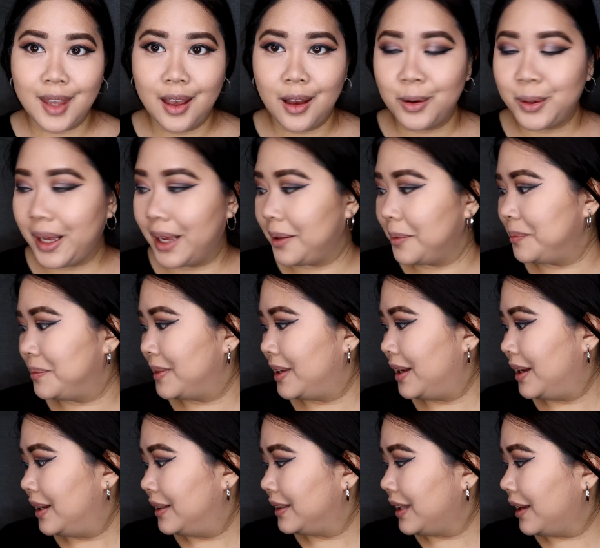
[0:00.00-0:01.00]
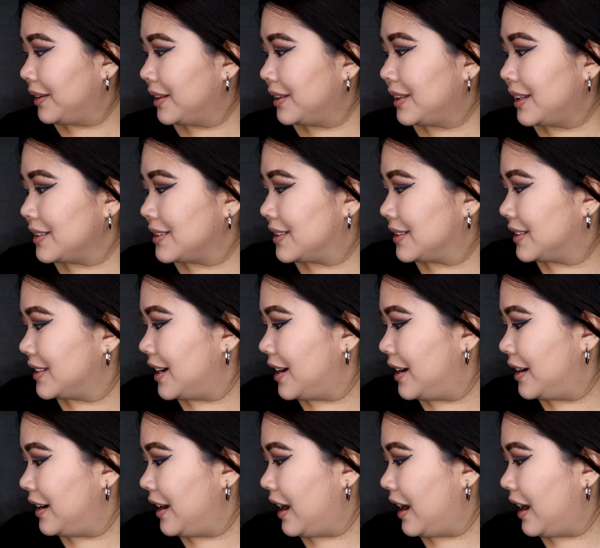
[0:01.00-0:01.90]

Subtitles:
Okay, now that that's done,